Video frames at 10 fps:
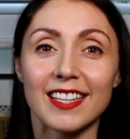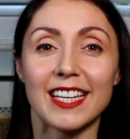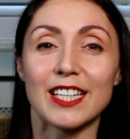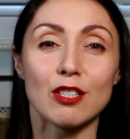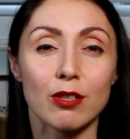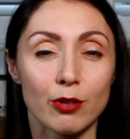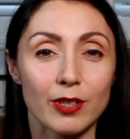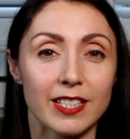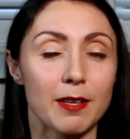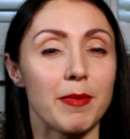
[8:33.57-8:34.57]
it
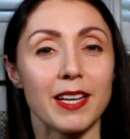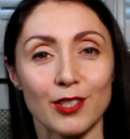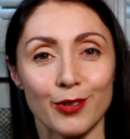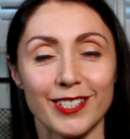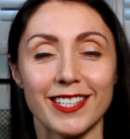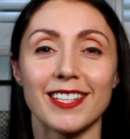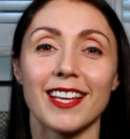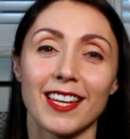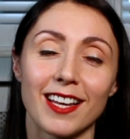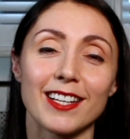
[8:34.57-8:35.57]
talks, it makes noises,
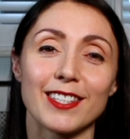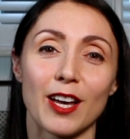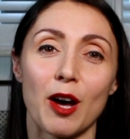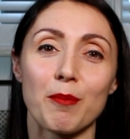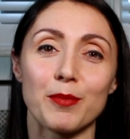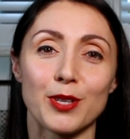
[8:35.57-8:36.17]
it lights up.